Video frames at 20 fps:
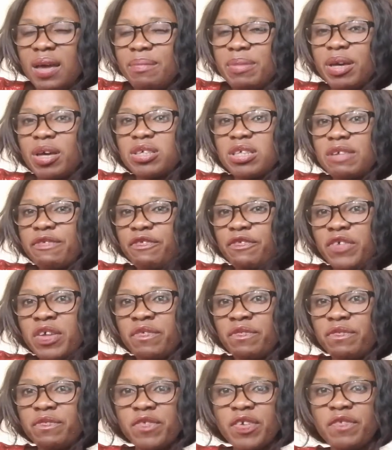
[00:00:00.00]
Because
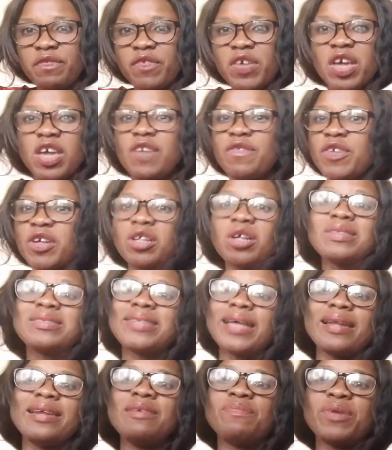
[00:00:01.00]
if you're not
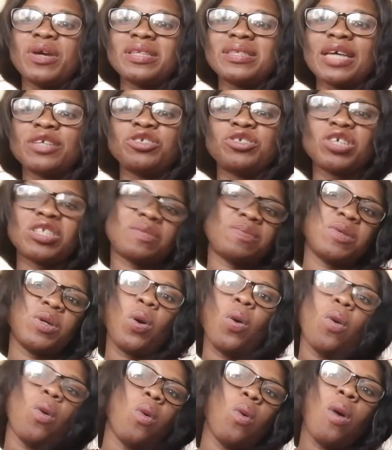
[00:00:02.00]
deliberate and you just
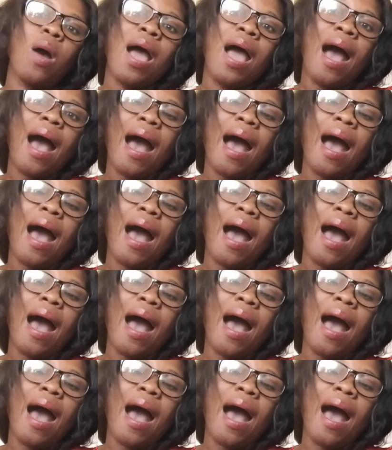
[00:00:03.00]
feel, oh,